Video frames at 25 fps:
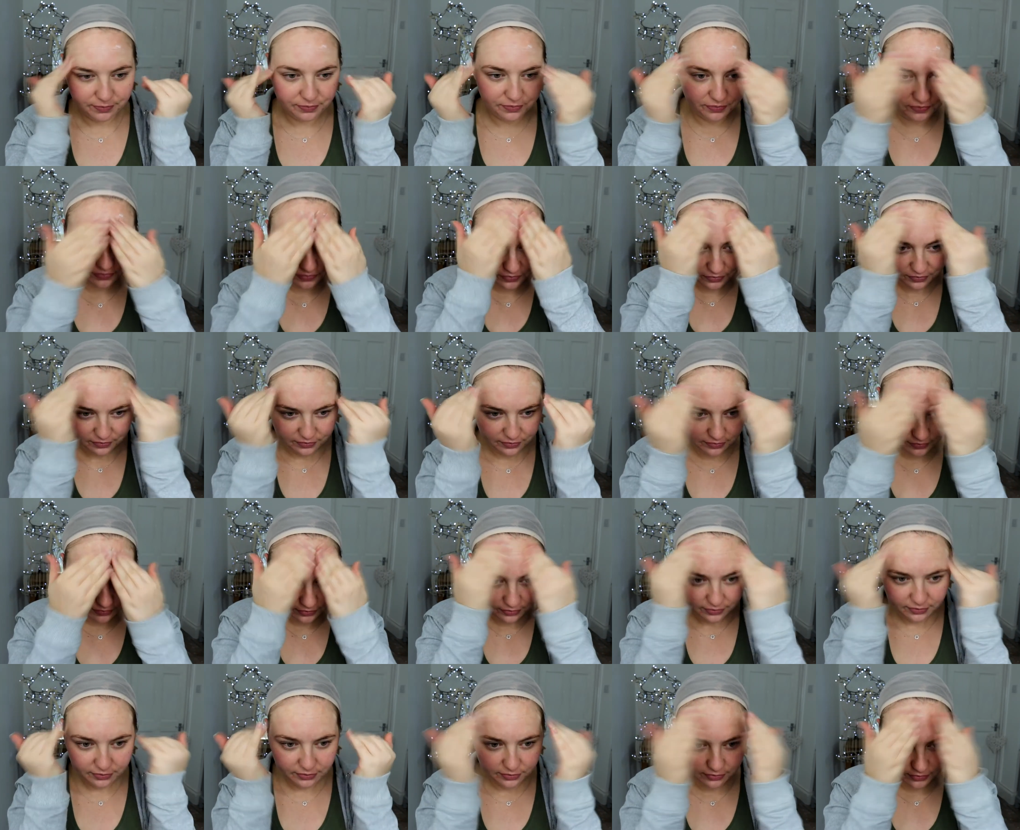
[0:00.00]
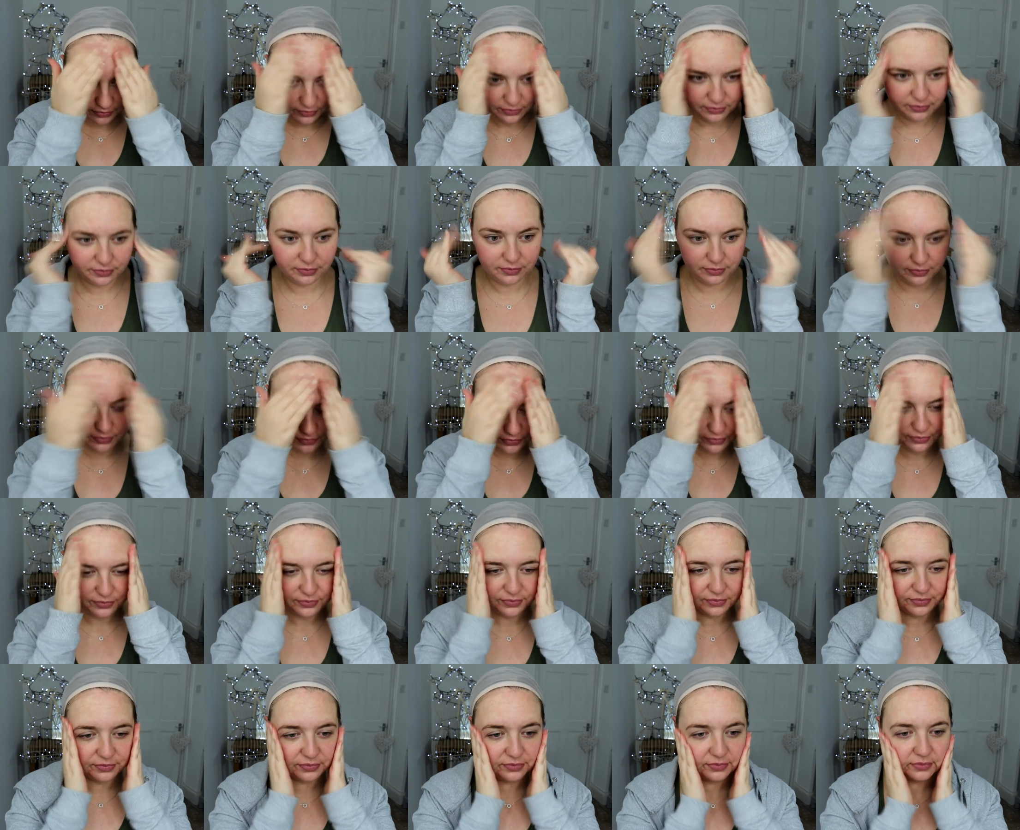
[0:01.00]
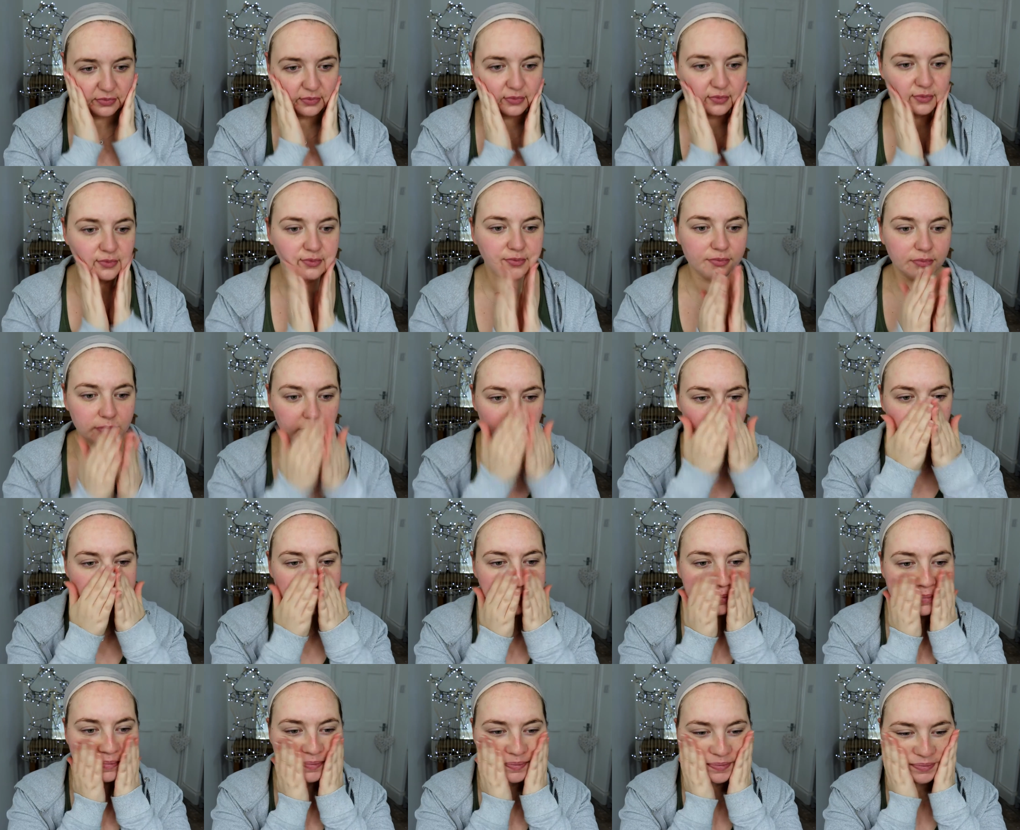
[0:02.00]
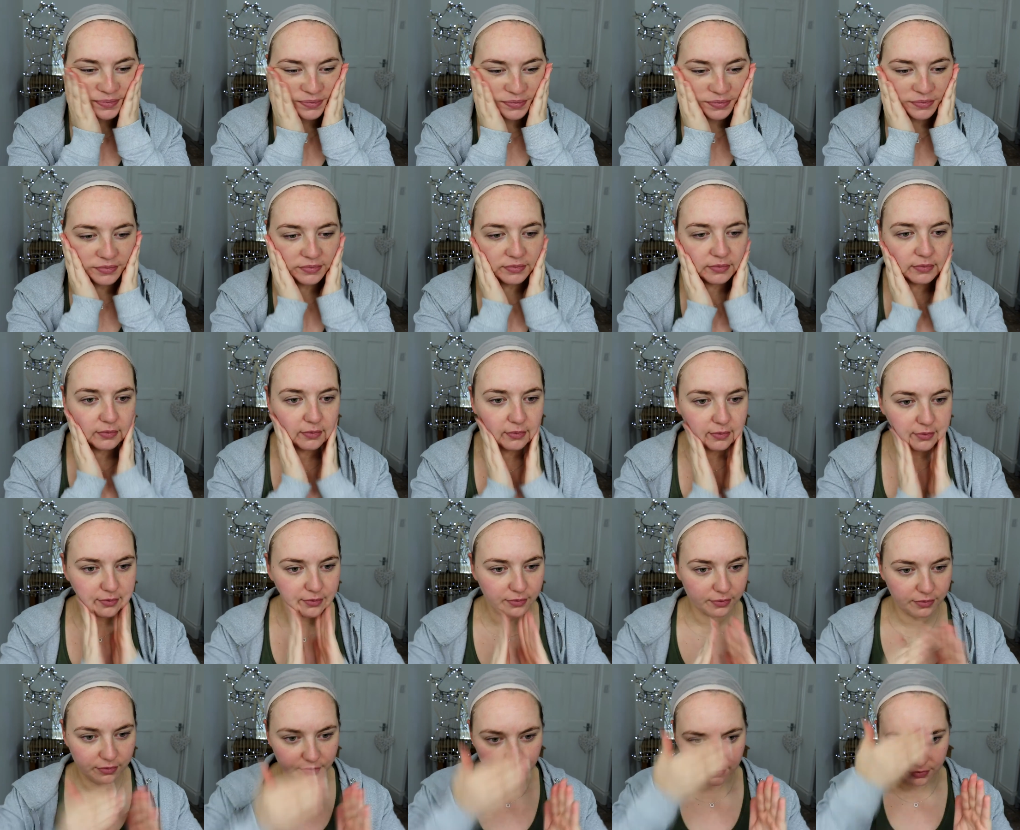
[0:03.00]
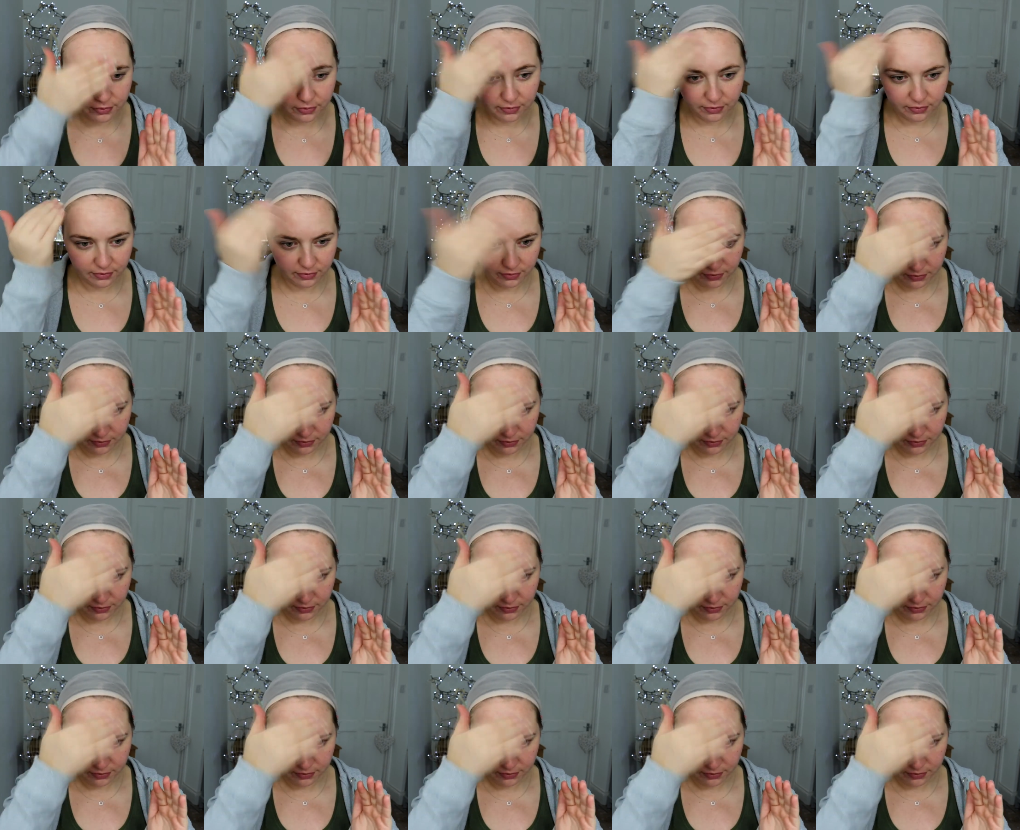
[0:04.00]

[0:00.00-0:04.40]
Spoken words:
Nobody speaks.